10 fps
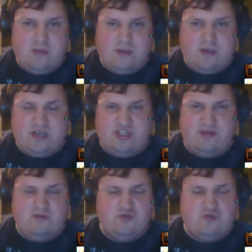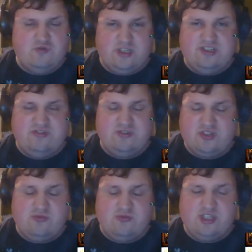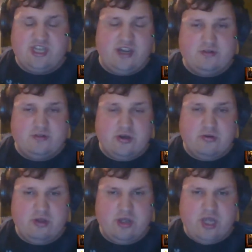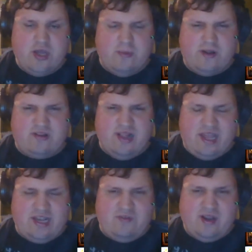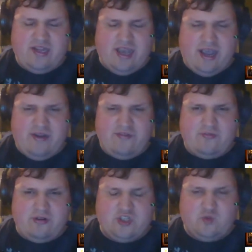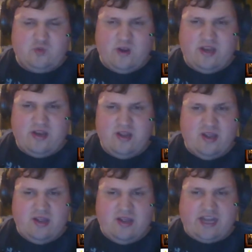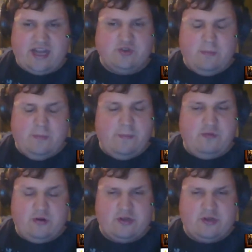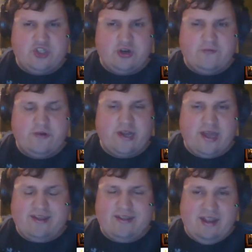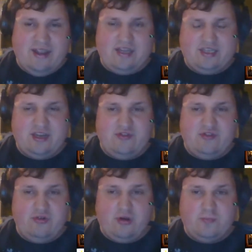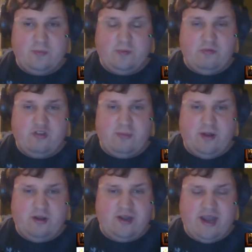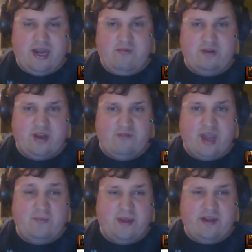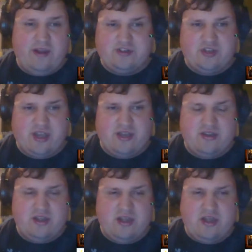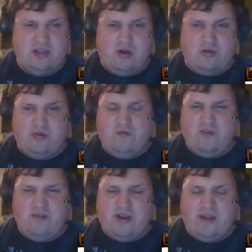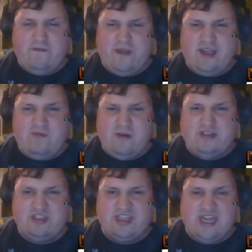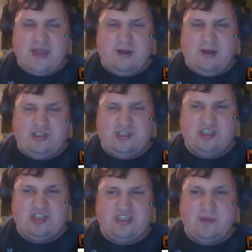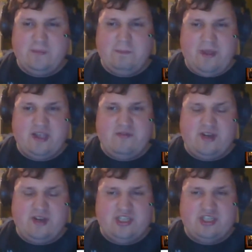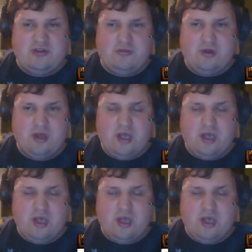because they would want to switch gear or so. But like quickly afterwards, when actual people were on the server, like easily 2 other people would come online and you would have 8 players again. So I don't really think once the game launches, it's a big of an issue,